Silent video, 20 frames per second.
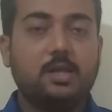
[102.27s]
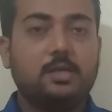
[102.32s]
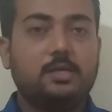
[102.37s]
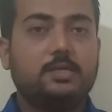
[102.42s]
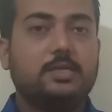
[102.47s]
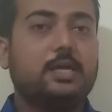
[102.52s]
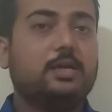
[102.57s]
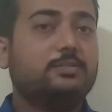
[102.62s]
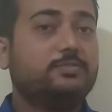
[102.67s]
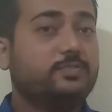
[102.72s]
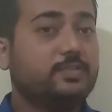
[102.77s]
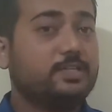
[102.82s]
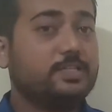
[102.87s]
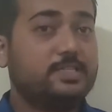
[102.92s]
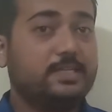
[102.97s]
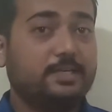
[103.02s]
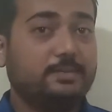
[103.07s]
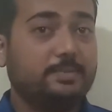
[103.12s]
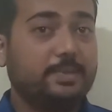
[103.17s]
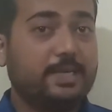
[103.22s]
Now first
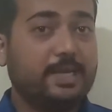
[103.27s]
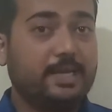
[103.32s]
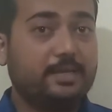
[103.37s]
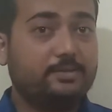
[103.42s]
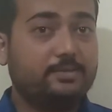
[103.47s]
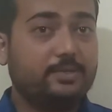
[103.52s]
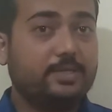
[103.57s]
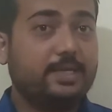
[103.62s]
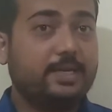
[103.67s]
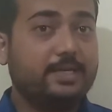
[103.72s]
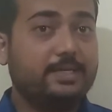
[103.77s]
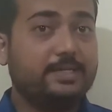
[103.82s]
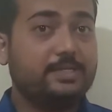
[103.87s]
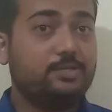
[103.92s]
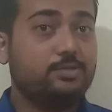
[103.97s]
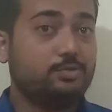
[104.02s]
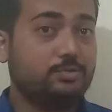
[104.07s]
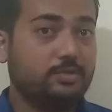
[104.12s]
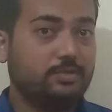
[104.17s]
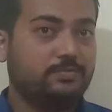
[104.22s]
let me calculate the
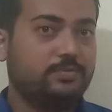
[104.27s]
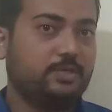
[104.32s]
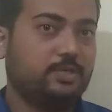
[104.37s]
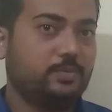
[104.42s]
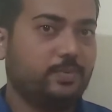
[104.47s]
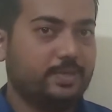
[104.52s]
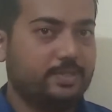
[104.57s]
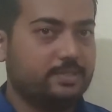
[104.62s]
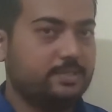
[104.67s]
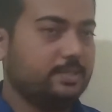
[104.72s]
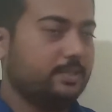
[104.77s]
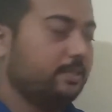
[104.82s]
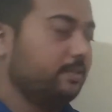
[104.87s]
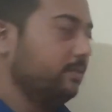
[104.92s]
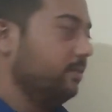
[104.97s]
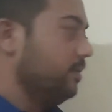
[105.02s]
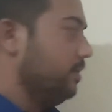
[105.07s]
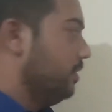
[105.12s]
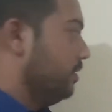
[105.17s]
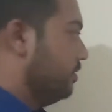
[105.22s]
total frequency.
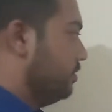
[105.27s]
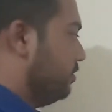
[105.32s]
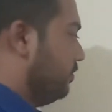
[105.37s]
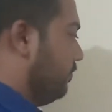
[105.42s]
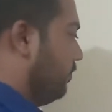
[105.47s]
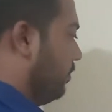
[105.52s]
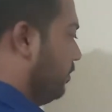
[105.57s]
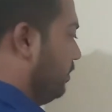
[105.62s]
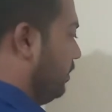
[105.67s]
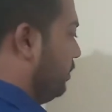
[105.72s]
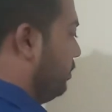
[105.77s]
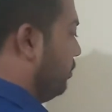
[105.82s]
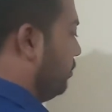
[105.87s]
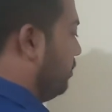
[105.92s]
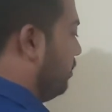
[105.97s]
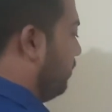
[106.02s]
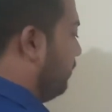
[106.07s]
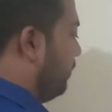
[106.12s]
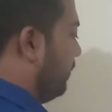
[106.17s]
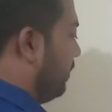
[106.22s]
So for the
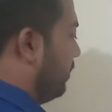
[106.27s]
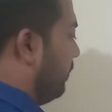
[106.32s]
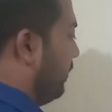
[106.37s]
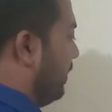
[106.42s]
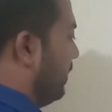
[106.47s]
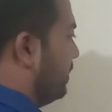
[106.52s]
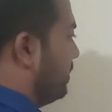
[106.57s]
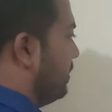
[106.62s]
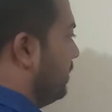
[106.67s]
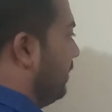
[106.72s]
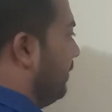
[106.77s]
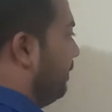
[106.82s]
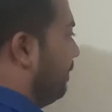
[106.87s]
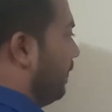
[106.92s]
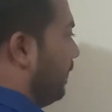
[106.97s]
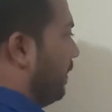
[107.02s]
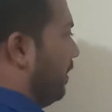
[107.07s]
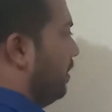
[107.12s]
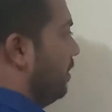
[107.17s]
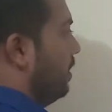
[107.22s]
total frequency,
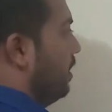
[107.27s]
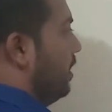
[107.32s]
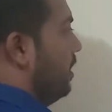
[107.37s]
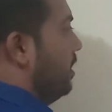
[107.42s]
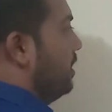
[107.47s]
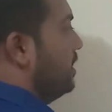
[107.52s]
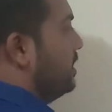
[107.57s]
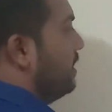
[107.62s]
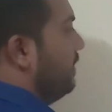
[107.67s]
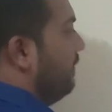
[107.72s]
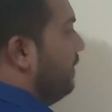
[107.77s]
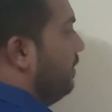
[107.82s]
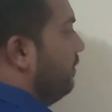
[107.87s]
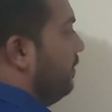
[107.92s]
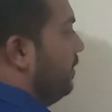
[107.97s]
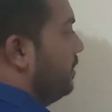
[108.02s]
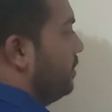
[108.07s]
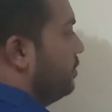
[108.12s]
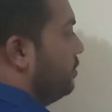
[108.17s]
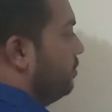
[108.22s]
7
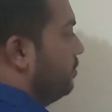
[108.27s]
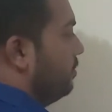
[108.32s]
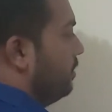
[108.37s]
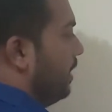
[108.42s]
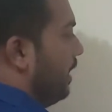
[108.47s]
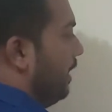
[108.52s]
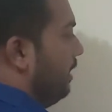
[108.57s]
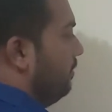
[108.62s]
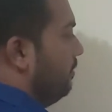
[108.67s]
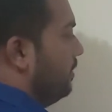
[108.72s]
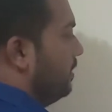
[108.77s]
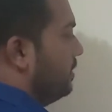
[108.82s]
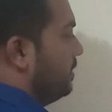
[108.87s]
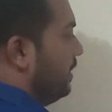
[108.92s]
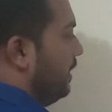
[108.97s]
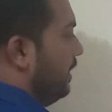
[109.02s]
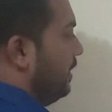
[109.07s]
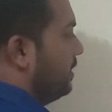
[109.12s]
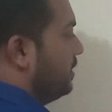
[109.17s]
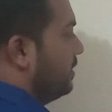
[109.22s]
plus 2, 9 plus
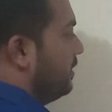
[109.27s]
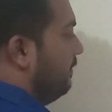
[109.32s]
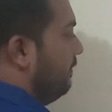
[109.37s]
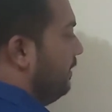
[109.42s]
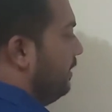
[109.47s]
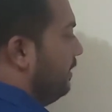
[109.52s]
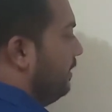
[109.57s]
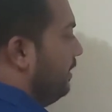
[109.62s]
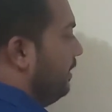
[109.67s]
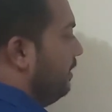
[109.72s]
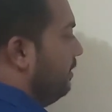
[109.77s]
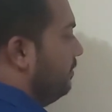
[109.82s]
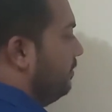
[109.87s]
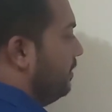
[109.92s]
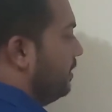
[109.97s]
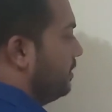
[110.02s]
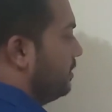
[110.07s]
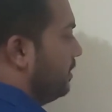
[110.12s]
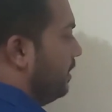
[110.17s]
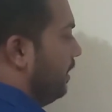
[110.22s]
8, 17
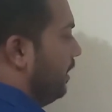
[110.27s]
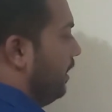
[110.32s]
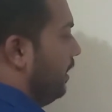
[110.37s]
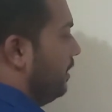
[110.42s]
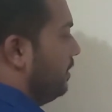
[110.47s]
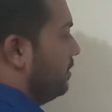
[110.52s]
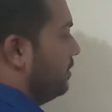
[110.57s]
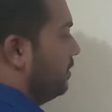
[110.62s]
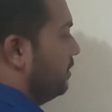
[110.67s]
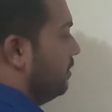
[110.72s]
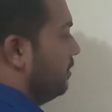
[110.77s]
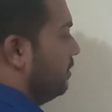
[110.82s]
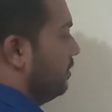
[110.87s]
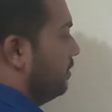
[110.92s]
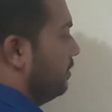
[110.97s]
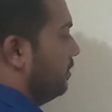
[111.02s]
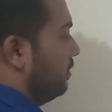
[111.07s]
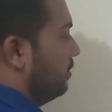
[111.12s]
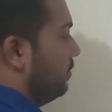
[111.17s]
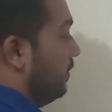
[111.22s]
plus 8,
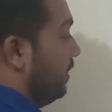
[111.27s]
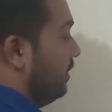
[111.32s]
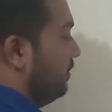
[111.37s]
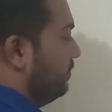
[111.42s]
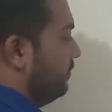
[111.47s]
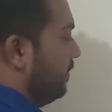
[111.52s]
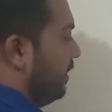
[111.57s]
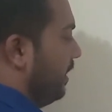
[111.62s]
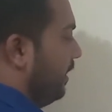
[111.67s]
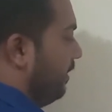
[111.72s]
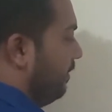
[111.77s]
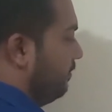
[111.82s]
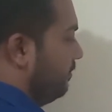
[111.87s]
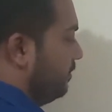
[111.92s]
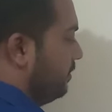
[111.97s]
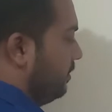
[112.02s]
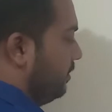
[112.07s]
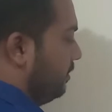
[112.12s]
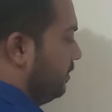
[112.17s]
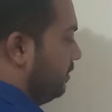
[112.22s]

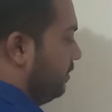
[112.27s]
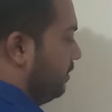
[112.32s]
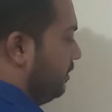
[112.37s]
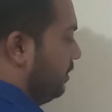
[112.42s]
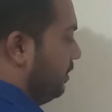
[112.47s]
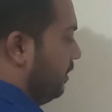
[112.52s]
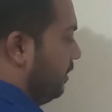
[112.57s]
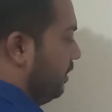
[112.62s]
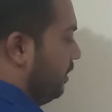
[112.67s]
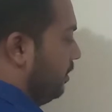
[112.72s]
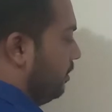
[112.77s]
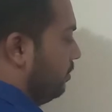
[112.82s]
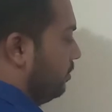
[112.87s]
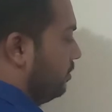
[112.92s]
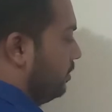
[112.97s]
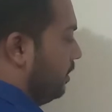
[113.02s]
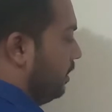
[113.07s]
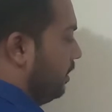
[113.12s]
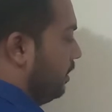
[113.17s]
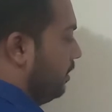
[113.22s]
25, 30,
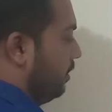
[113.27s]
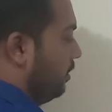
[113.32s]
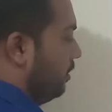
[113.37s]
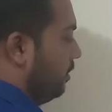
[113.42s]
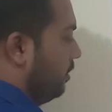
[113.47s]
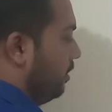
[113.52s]
okay.